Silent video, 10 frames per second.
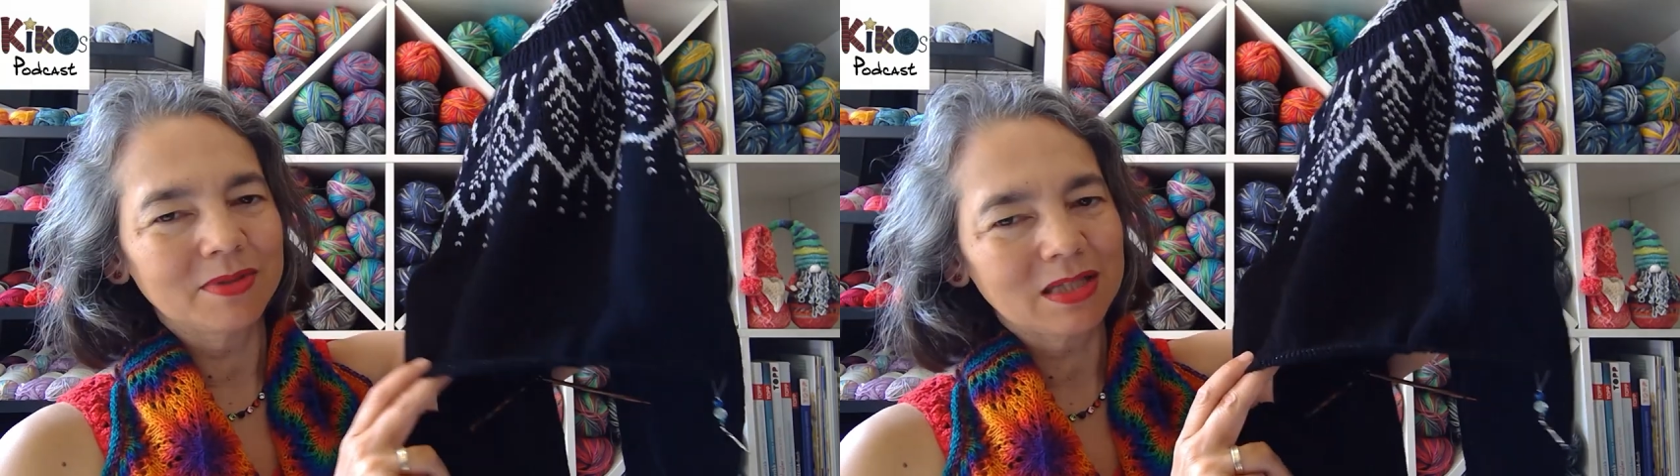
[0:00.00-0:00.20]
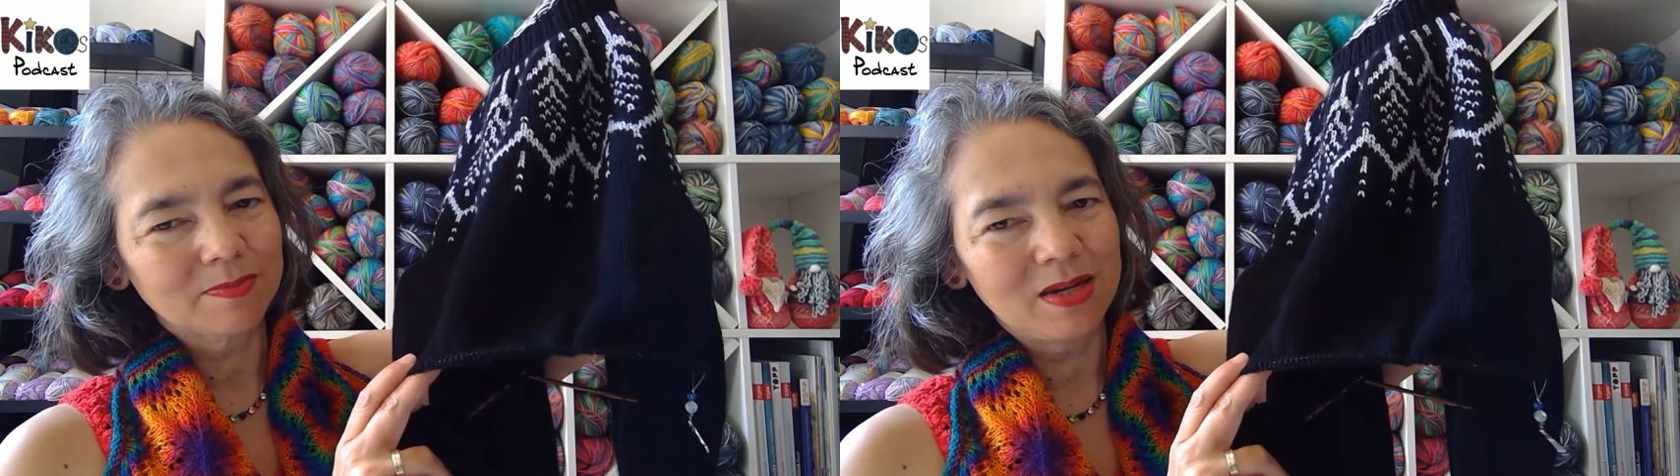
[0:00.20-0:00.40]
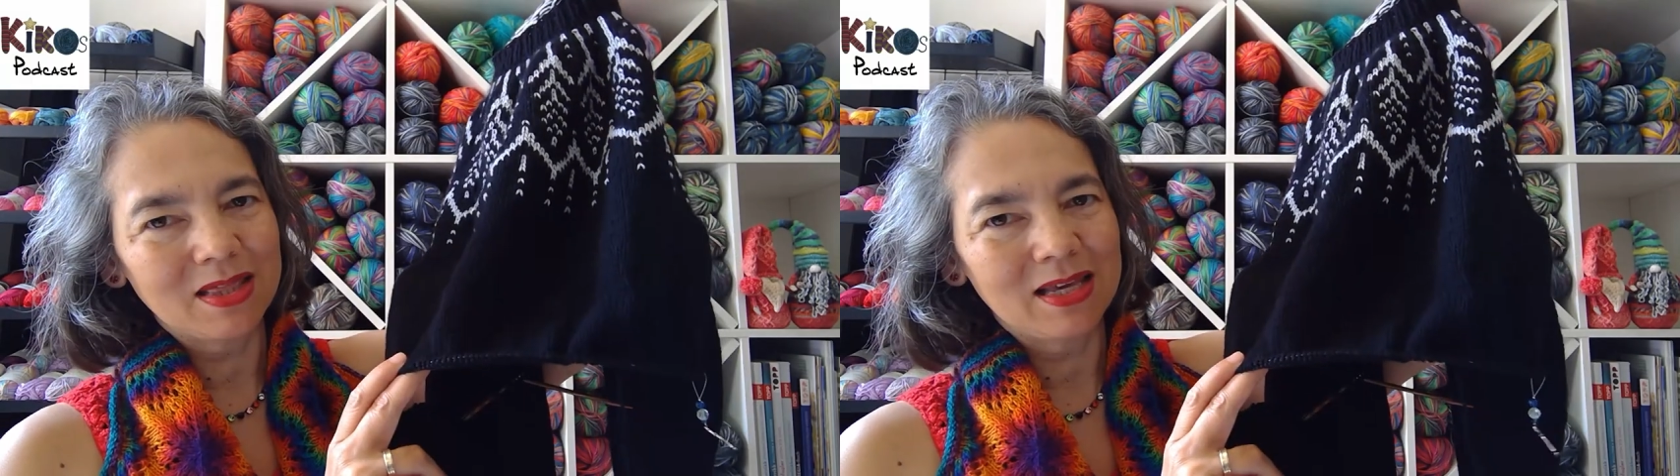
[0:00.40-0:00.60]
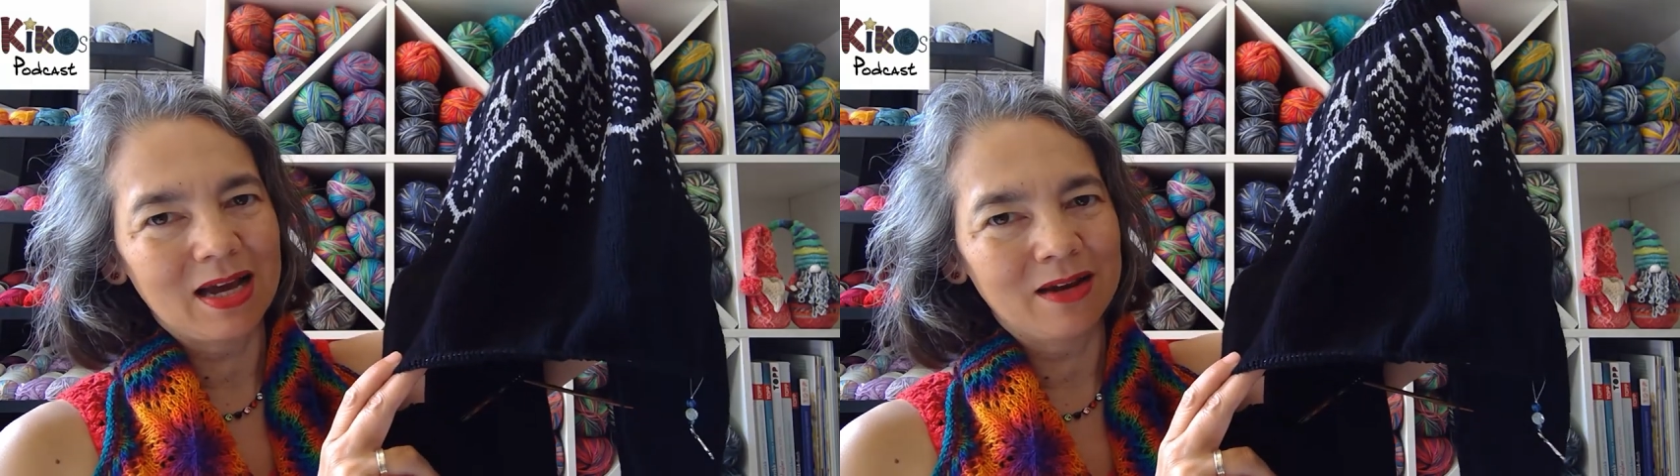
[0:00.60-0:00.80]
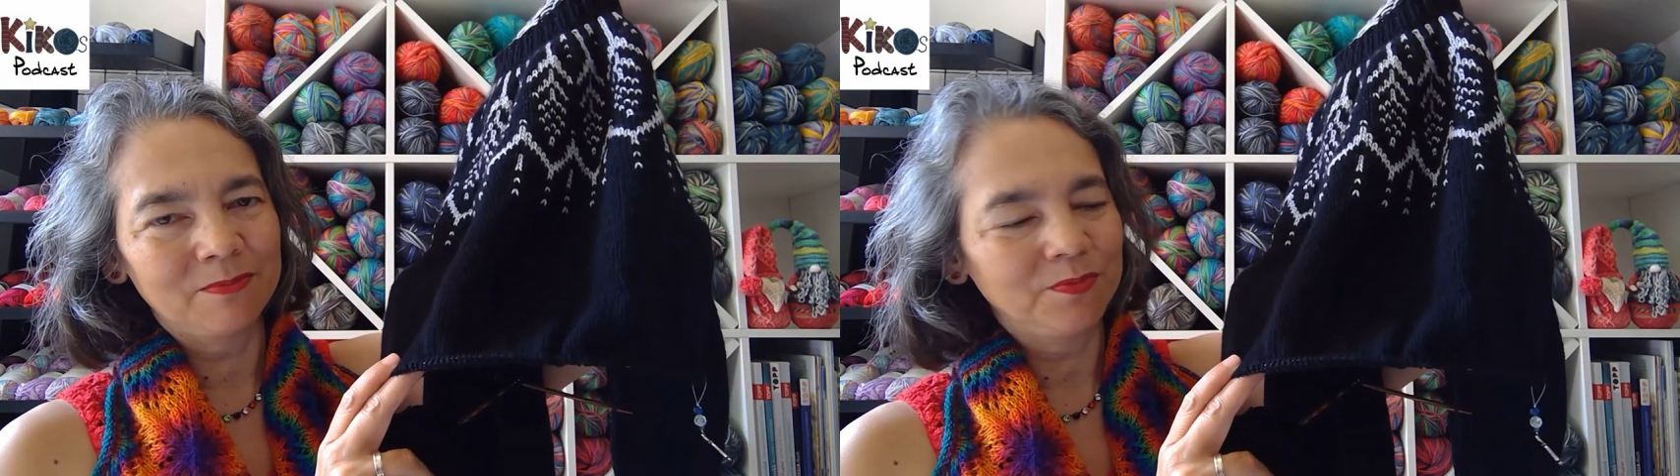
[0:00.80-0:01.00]
split the
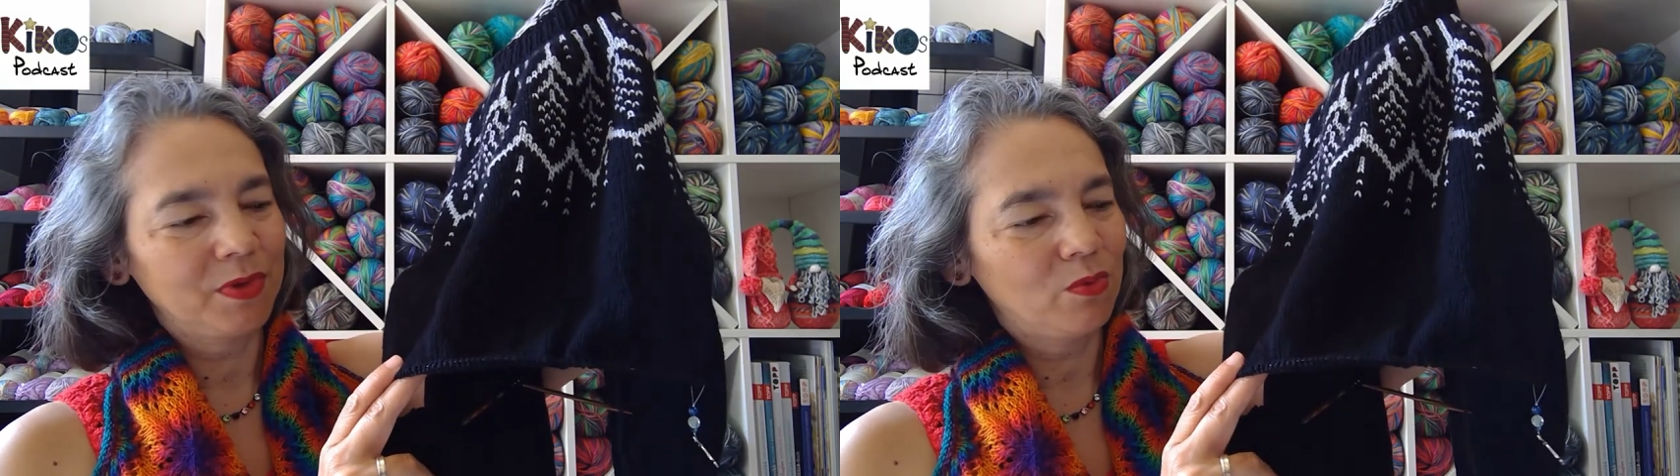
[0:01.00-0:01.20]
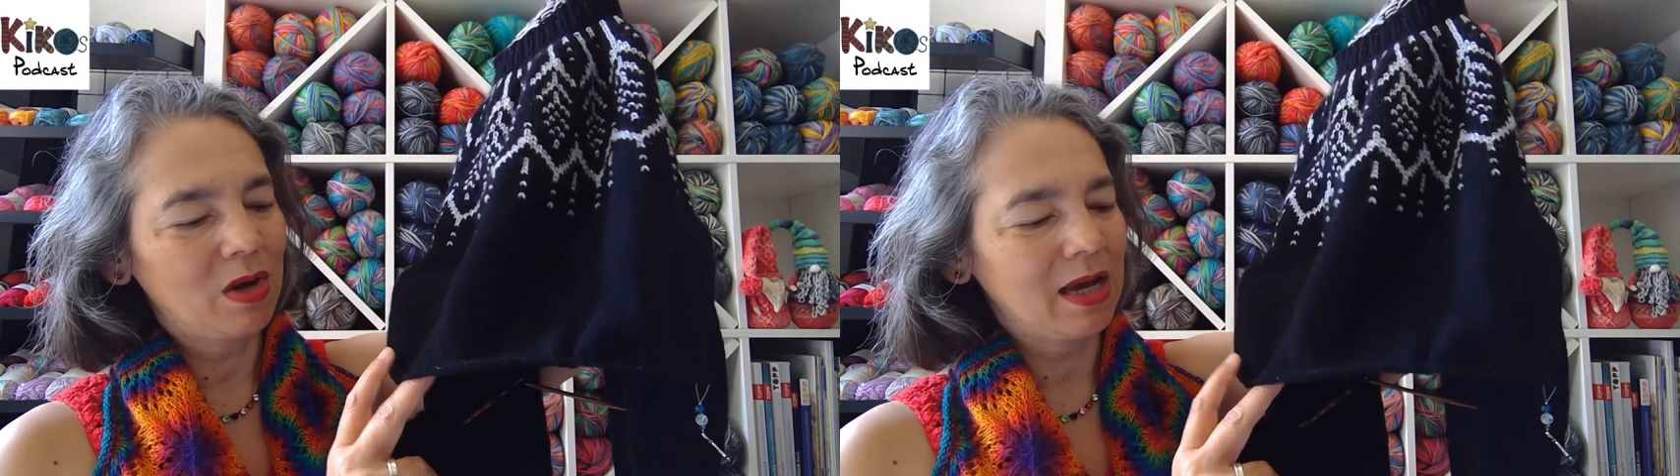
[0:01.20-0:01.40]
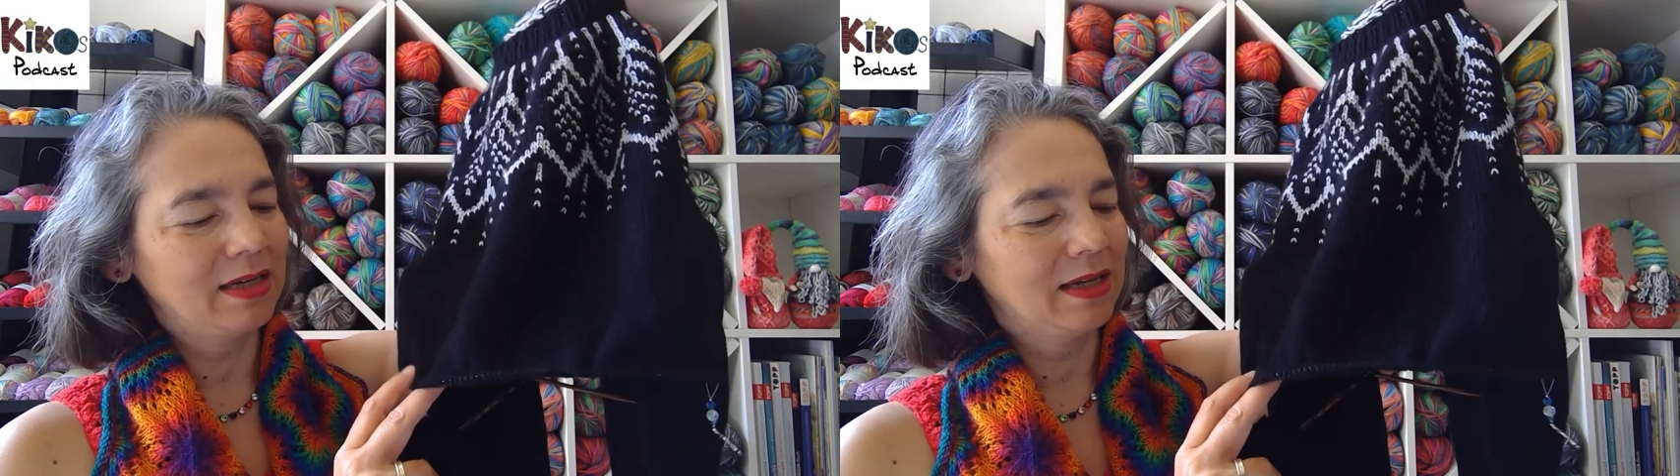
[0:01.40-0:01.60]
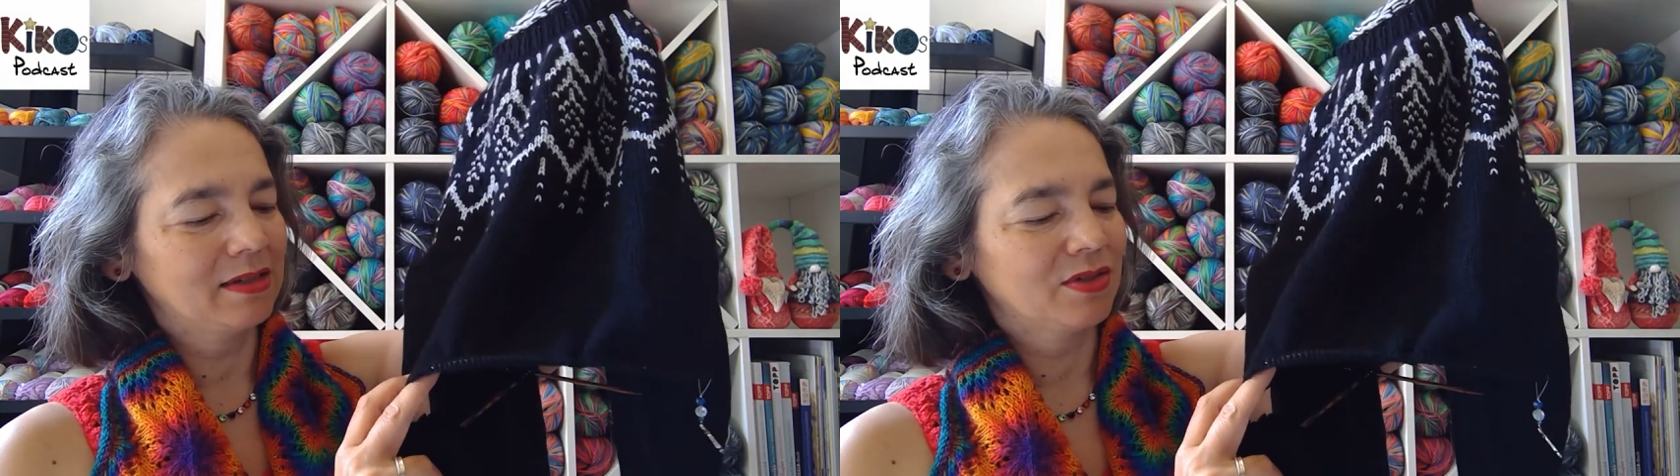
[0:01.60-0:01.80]
yarn while I knit.